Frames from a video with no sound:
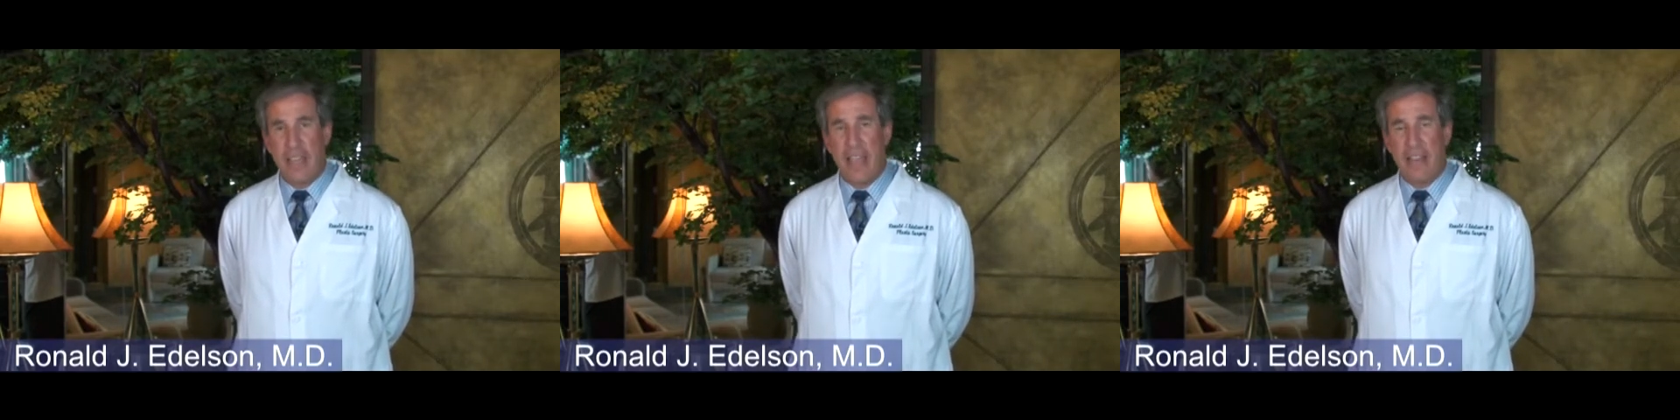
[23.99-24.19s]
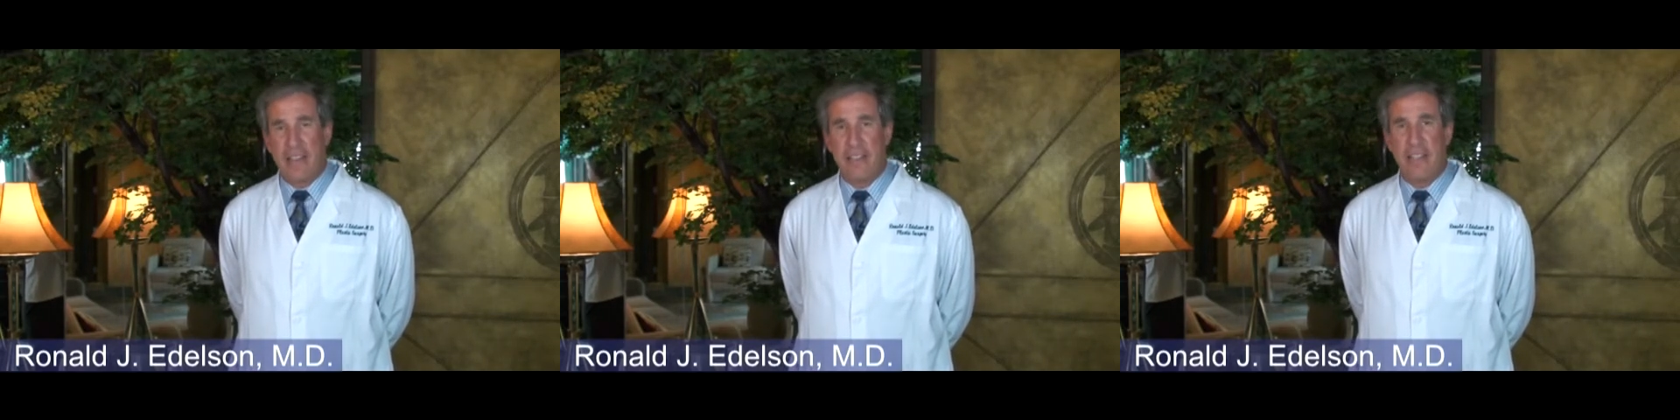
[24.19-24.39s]

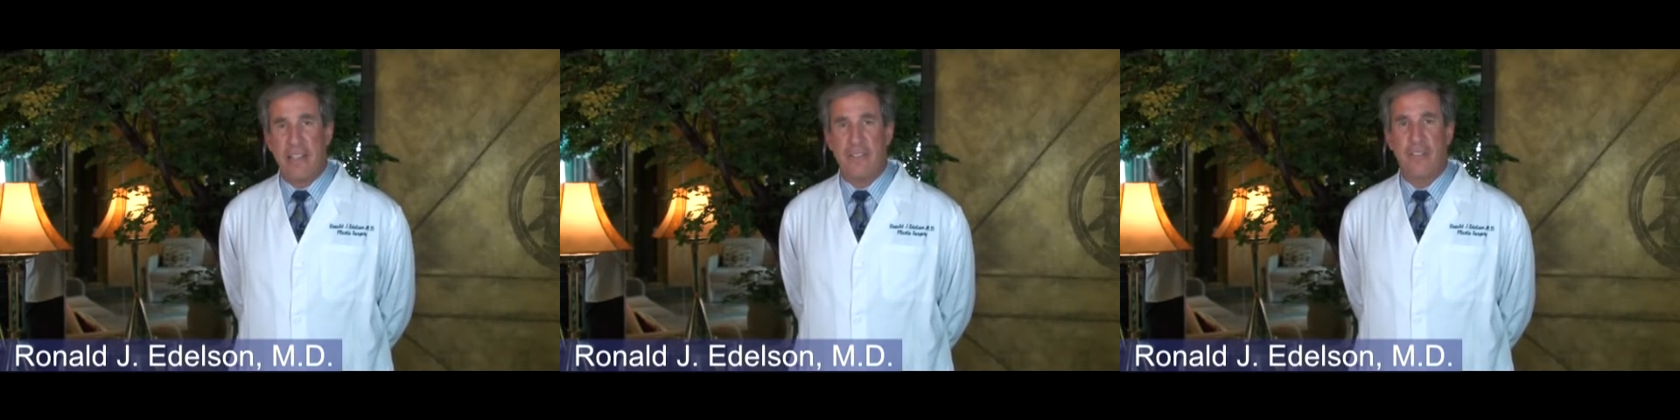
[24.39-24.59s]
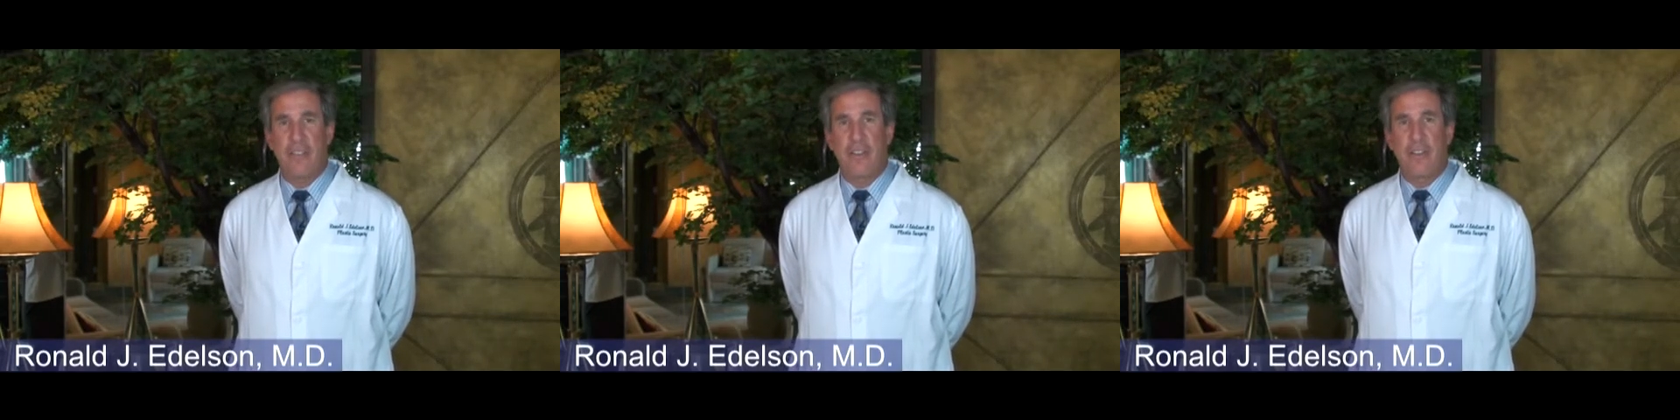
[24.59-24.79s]

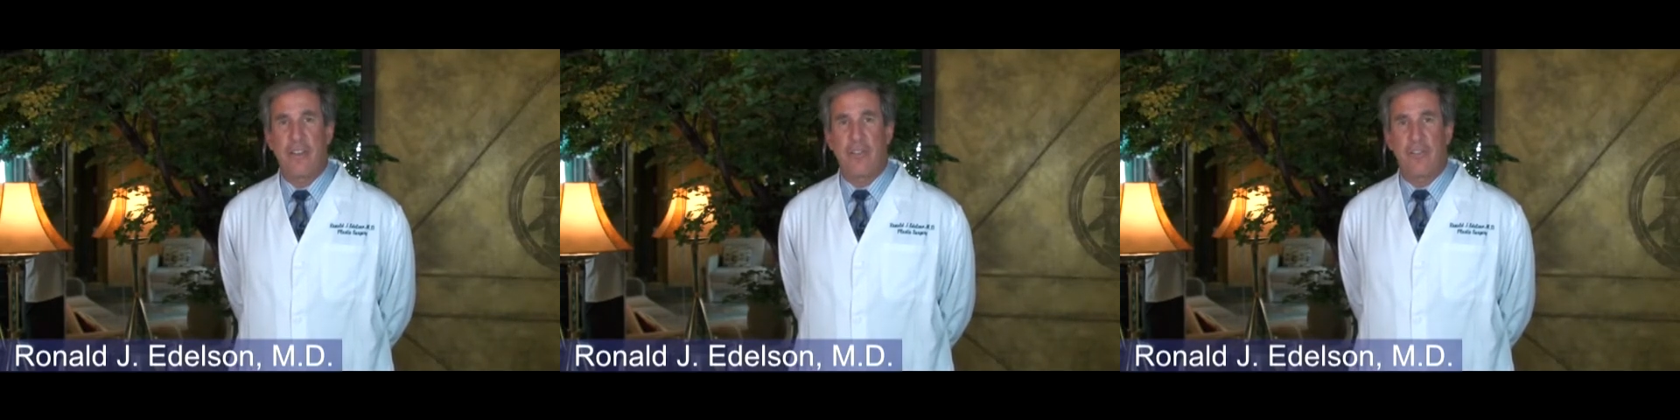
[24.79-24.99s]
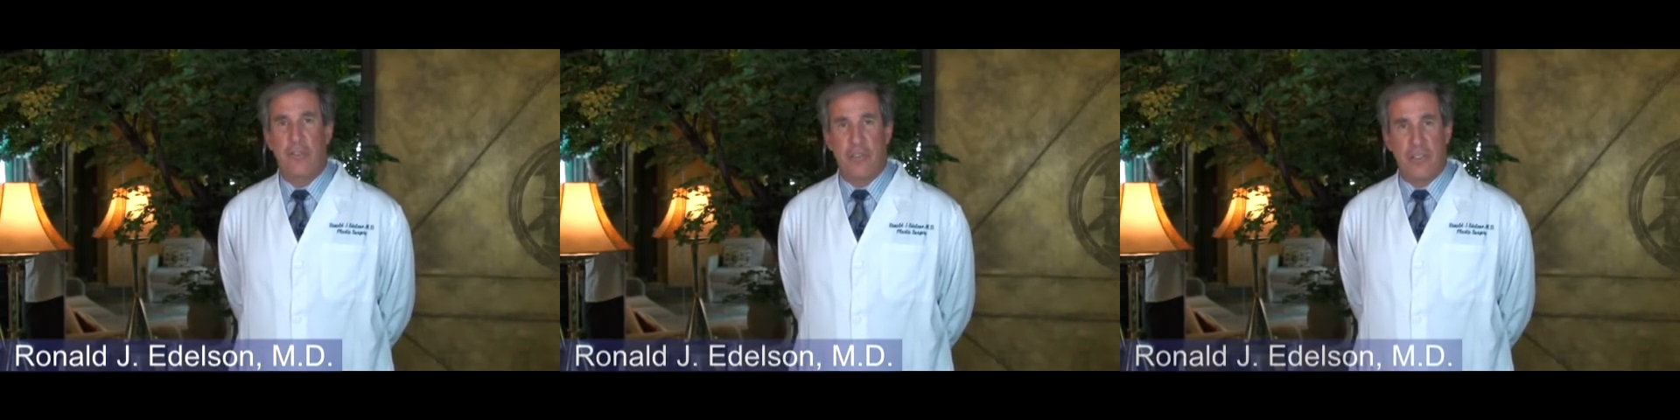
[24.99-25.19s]
candidate
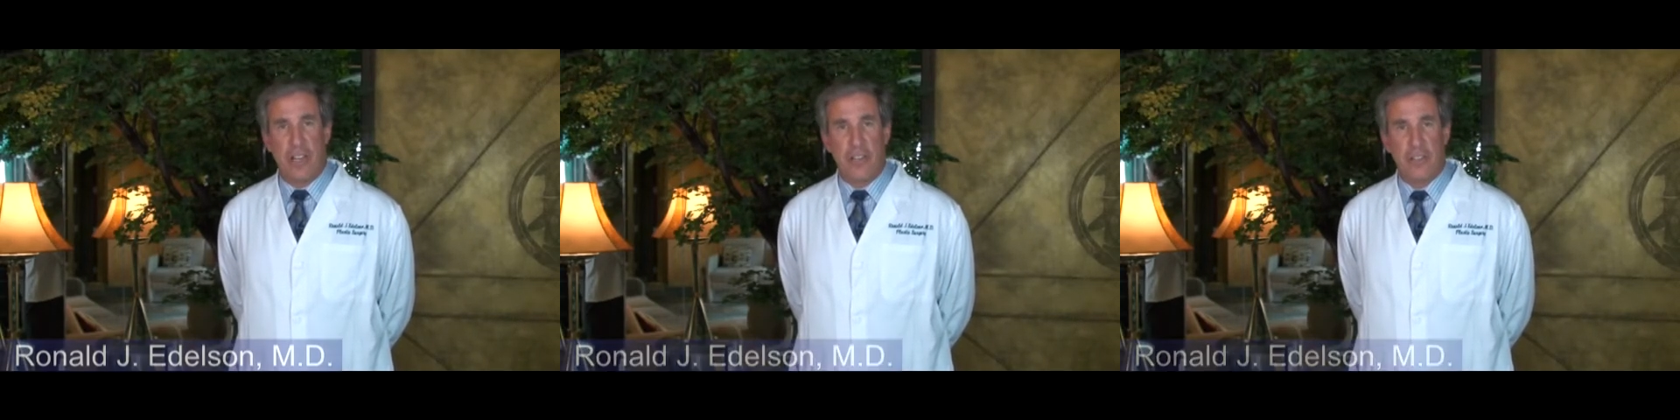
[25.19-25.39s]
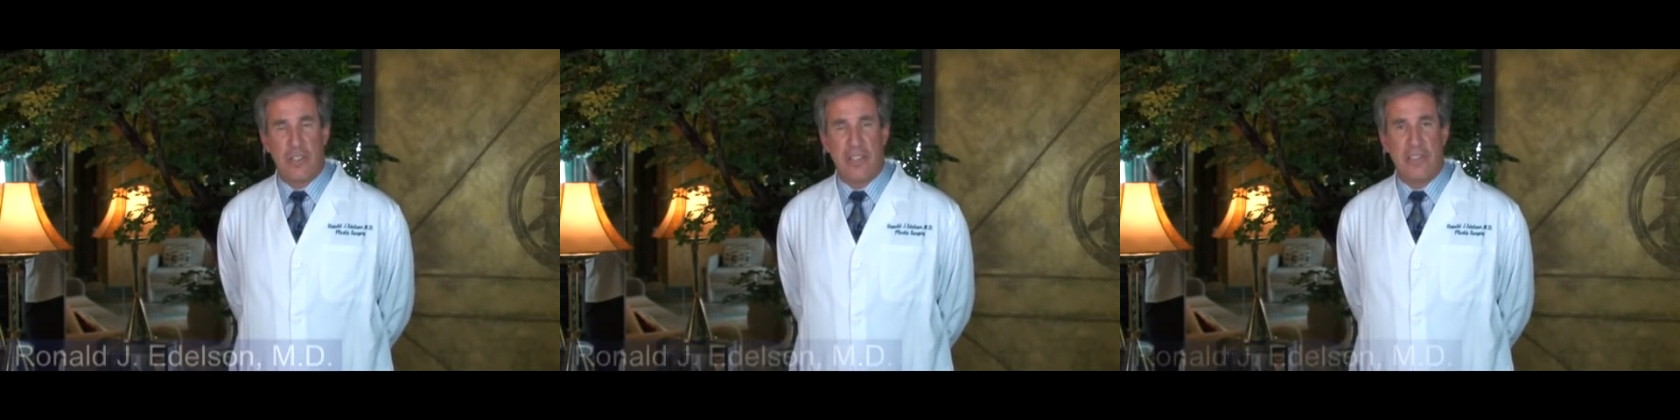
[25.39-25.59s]
for
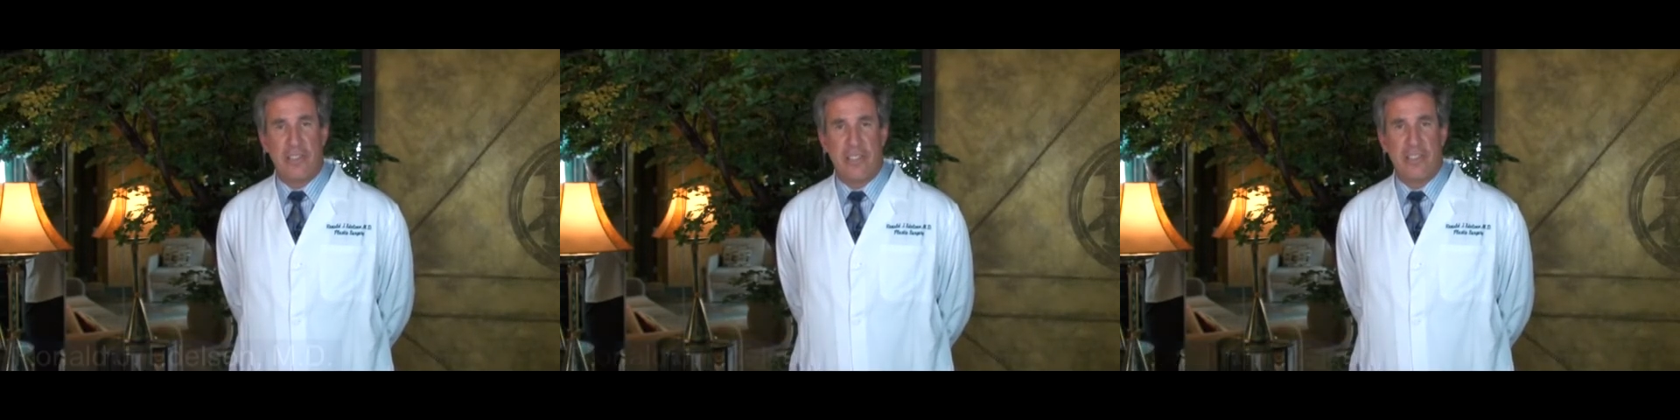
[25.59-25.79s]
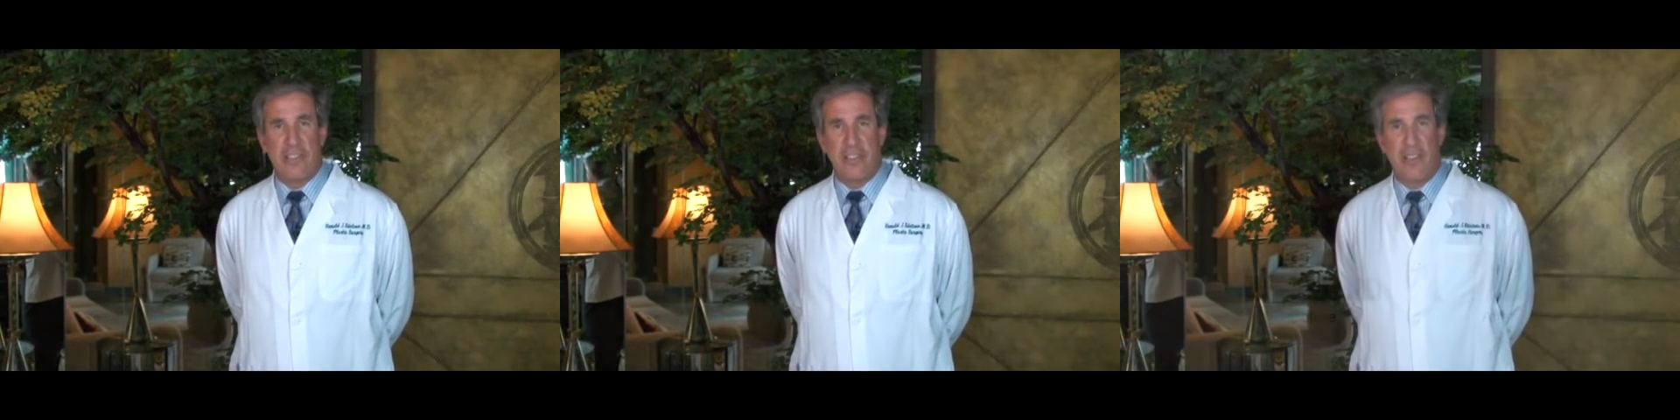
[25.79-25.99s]
suction-assisted